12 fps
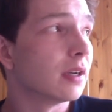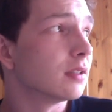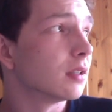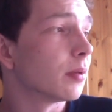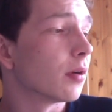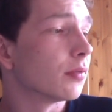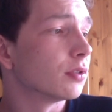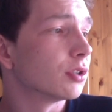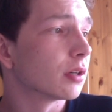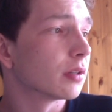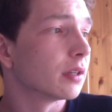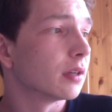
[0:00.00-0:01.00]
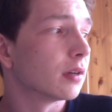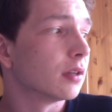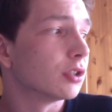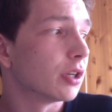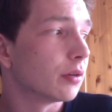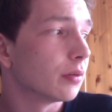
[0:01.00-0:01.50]
about juggling in
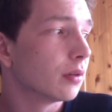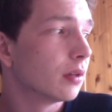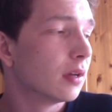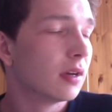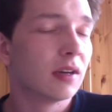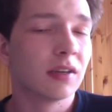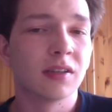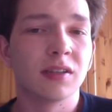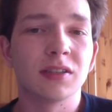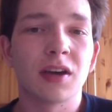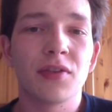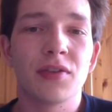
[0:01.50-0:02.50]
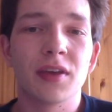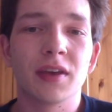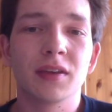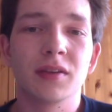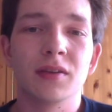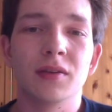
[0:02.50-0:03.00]
general, because I
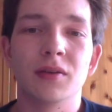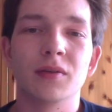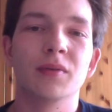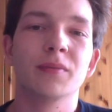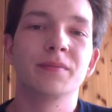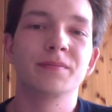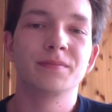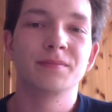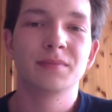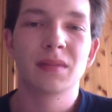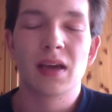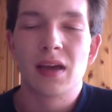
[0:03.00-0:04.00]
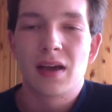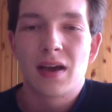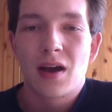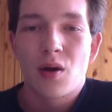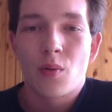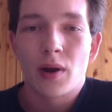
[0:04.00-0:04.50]
think, you know,
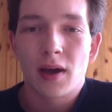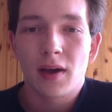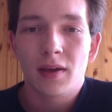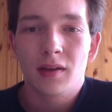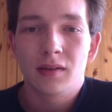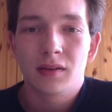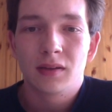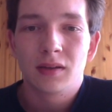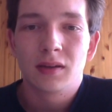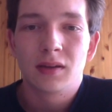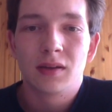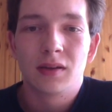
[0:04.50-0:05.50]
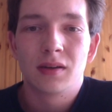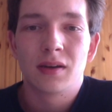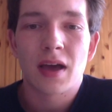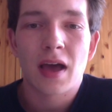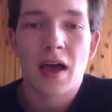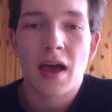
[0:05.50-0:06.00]
when I
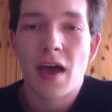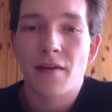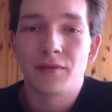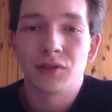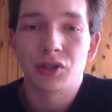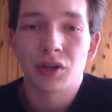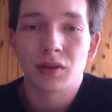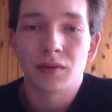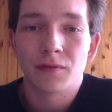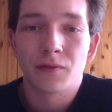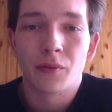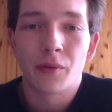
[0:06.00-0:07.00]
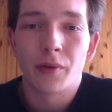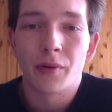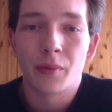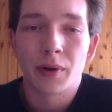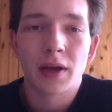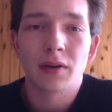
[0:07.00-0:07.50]
don't juggle
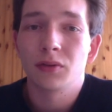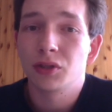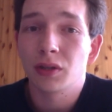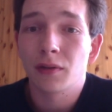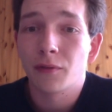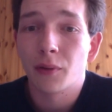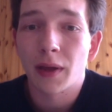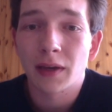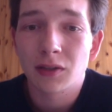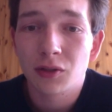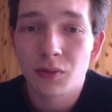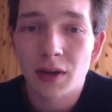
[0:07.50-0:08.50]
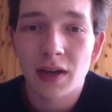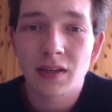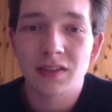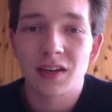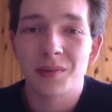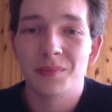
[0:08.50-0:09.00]
for like 2
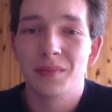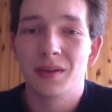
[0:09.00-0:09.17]
days, I